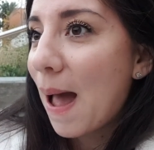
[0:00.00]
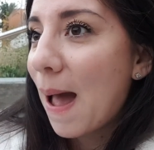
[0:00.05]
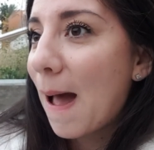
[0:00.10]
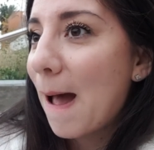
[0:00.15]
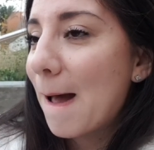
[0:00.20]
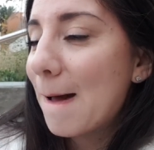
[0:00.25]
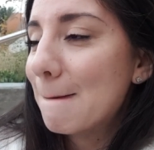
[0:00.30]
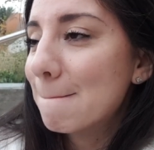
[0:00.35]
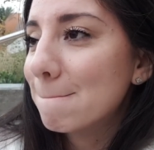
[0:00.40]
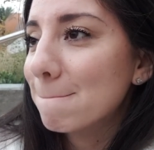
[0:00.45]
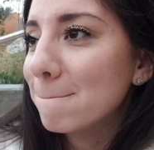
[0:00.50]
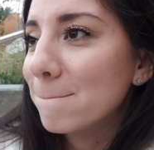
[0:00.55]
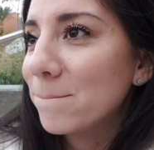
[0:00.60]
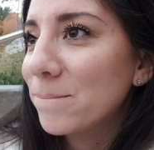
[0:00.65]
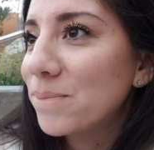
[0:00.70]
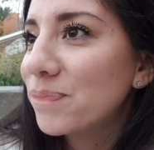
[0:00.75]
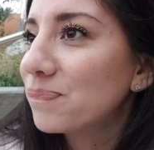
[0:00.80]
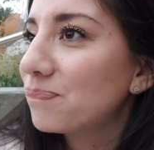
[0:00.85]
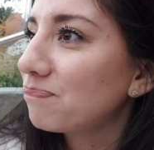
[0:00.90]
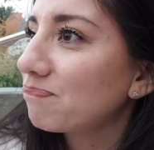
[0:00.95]

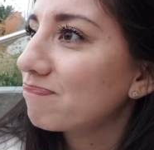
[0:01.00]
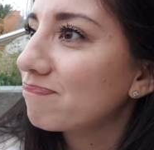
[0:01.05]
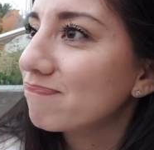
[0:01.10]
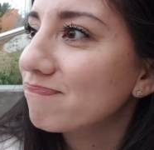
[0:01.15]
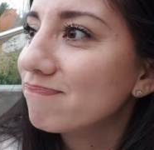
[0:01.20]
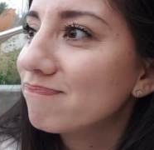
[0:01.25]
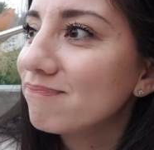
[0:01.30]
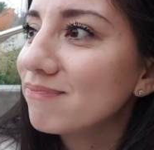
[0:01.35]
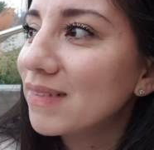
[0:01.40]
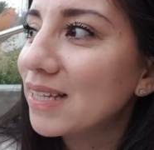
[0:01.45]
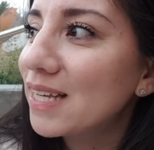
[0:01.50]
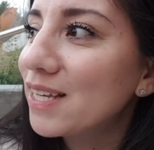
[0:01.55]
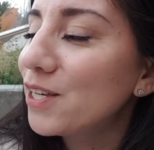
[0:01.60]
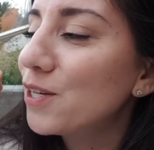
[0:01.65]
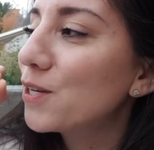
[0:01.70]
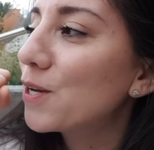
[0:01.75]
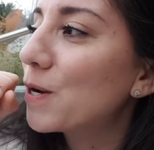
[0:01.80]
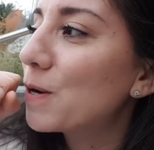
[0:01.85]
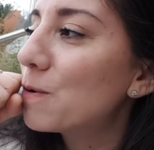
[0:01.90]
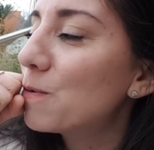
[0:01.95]
You
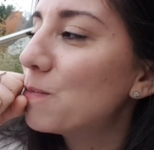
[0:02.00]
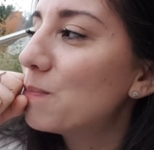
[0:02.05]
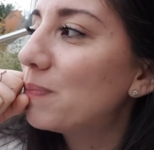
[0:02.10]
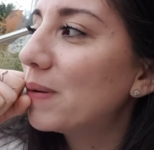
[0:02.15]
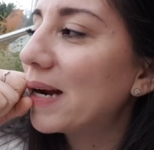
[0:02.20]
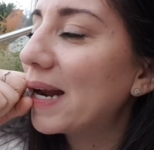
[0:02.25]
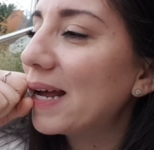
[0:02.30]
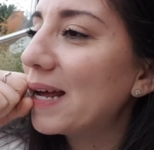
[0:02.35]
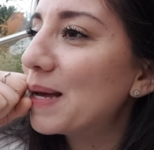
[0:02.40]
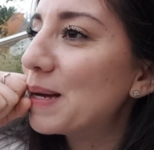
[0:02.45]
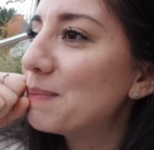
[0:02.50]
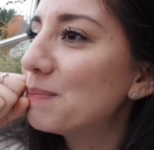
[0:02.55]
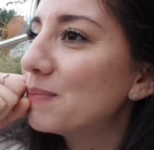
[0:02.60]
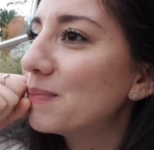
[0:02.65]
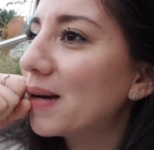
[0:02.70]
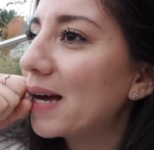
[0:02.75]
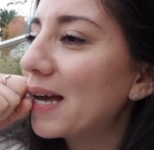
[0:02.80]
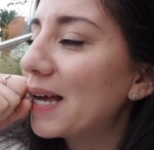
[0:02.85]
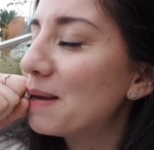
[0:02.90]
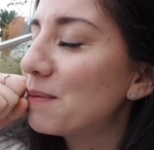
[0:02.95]
know, but I
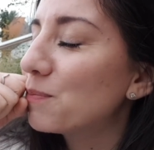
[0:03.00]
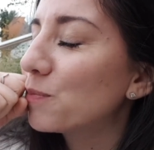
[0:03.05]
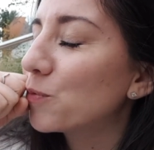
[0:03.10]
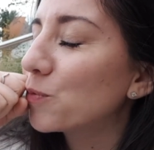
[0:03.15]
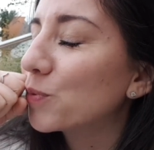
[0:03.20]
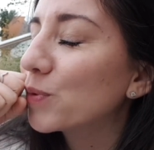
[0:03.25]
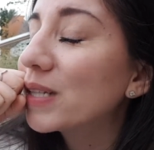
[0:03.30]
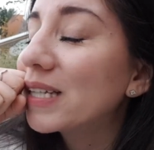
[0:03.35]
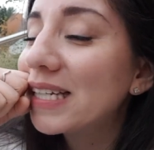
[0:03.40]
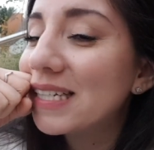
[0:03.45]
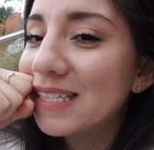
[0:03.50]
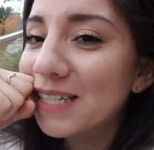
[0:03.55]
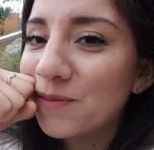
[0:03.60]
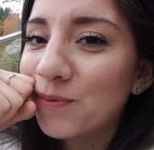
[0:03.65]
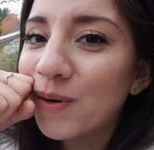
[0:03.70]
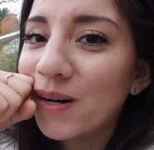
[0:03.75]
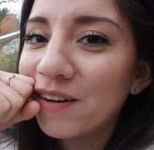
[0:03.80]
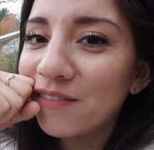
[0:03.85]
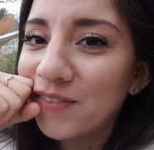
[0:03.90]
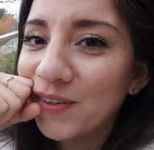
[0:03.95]
really did
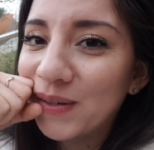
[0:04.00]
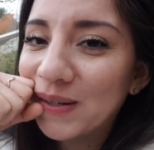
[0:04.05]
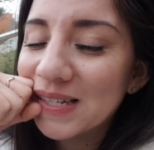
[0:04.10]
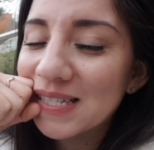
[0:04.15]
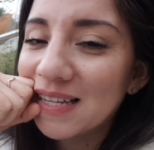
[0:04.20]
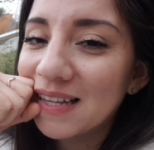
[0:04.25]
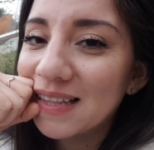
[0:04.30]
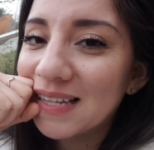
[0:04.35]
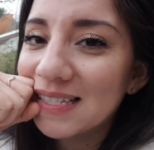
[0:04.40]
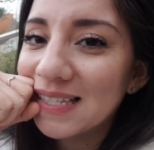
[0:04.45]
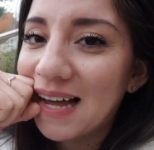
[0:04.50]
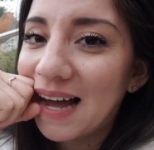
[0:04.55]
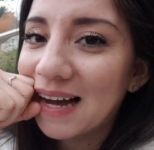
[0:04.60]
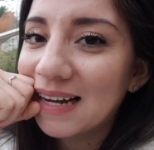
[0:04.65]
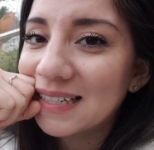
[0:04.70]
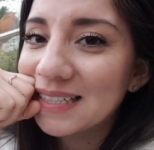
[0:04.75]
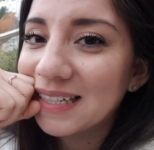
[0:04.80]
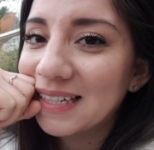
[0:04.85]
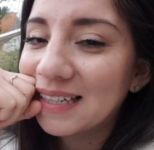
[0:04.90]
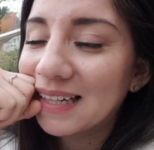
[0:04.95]
want to focus on this
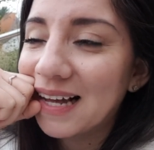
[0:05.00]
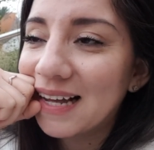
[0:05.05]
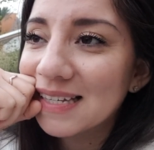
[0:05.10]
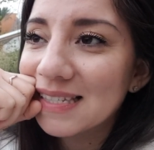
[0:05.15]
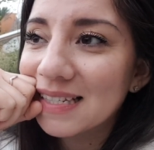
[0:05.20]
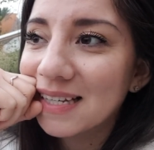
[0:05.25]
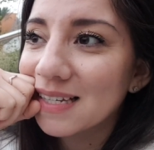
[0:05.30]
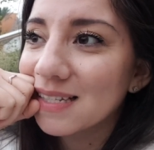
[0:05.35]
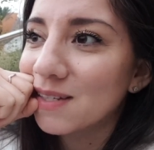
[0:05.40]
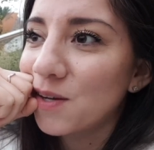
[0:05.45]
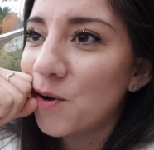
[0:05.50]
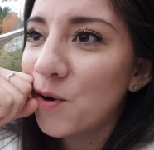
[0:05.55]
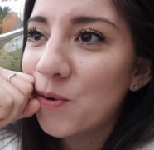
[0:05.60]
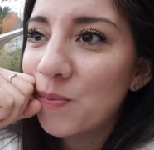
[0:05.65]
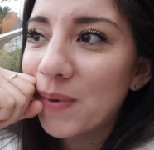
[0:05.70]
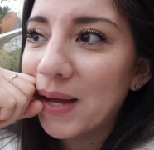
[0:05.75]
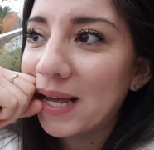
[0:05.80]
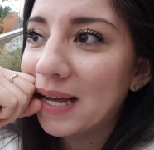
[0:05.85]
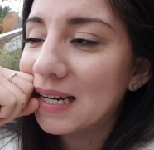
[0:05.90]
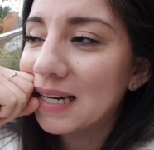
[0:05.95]
acting class because, oh
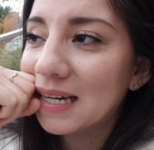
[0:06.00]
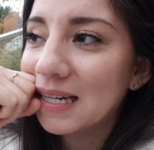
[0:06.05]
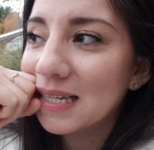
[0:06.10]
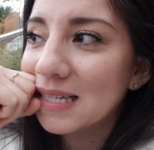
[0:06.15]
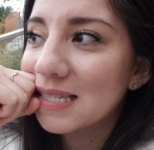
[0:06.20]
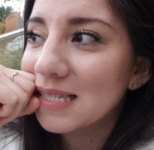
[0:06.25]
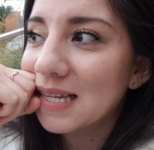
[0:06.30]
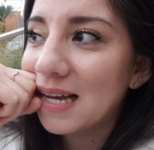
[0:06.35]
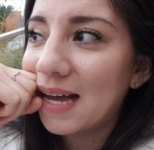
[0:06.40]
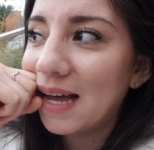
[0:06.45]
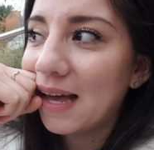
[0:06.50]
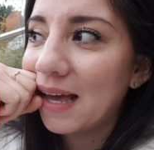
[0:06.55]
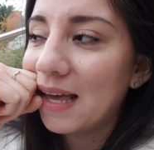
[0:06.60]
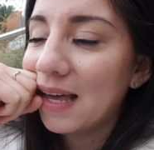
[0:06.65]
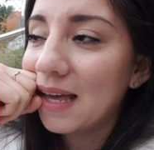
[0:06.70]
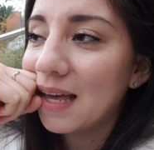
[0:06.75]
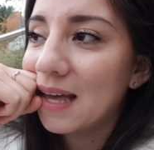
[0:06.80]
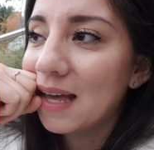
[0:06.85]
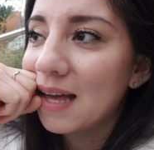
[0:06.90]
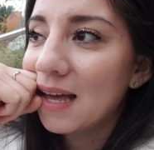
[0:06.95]
my goodness,
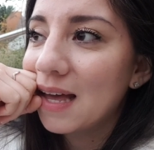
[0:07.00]
I